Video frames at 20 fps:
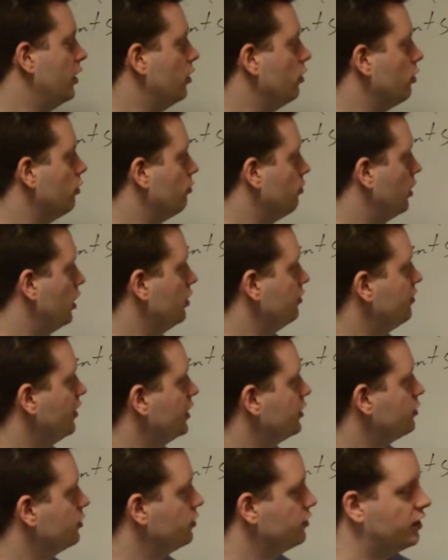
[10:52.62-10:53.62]
Well, if I
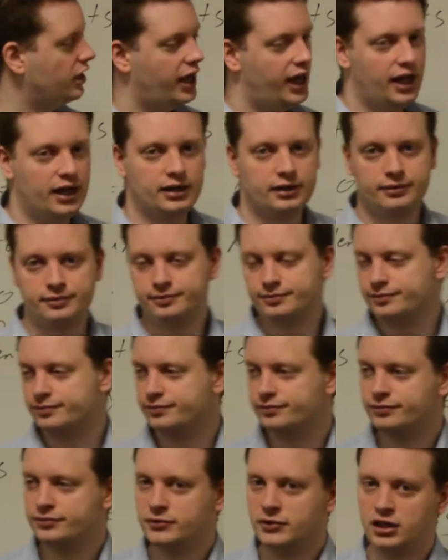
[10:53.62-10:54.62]
do that,
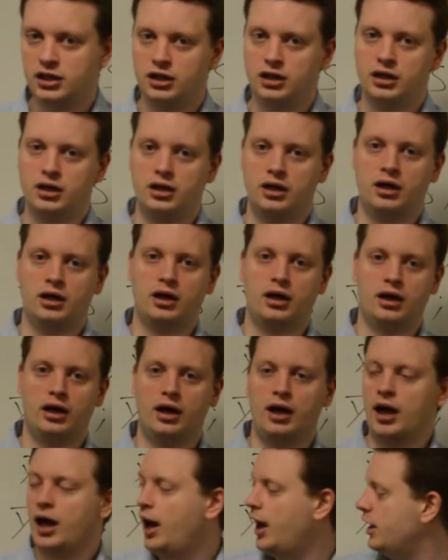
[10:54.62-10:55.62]

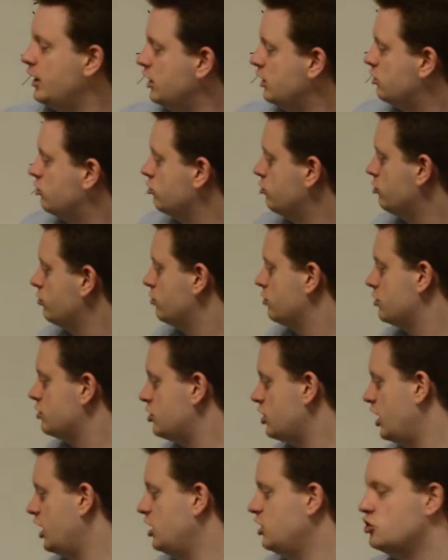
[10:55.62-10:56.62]
I need to
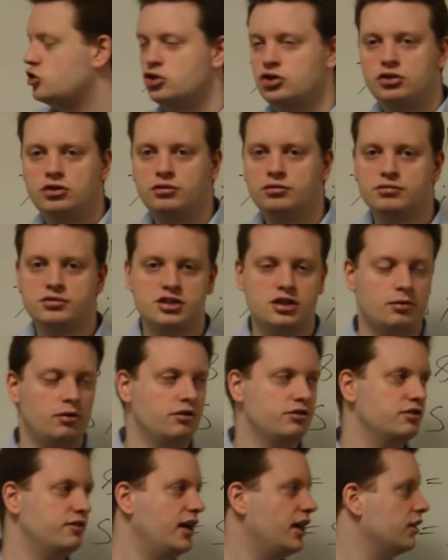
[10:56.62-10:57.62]
change some of
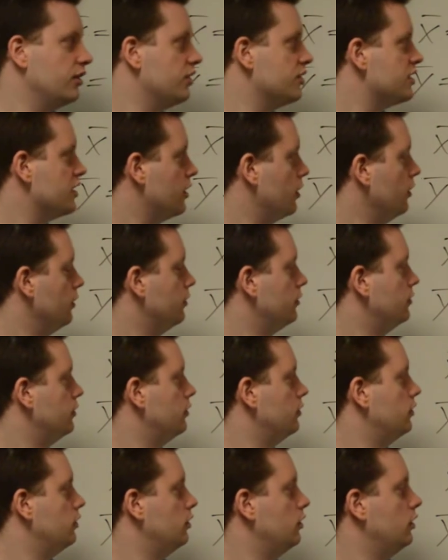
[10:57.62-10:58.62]
the values here.
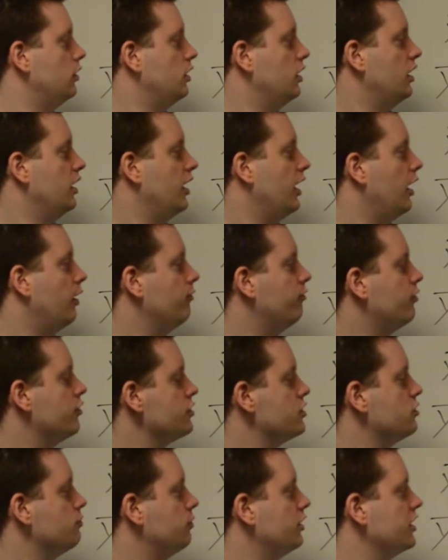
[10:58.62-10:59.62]
And for
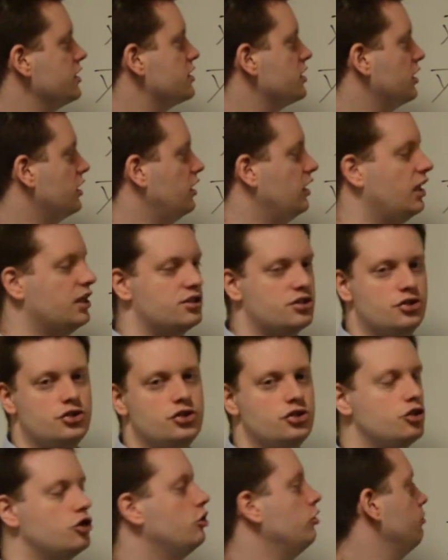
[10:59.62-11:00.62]
simplicity, let's
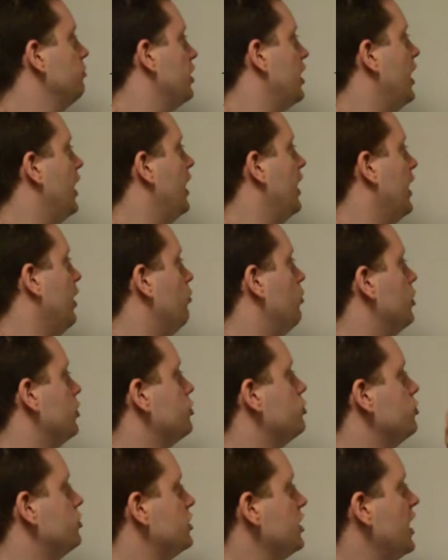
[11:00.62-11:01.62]
assume that I want
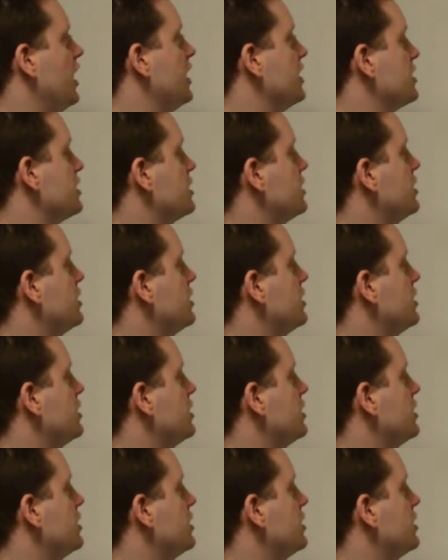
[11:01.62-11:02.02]
to test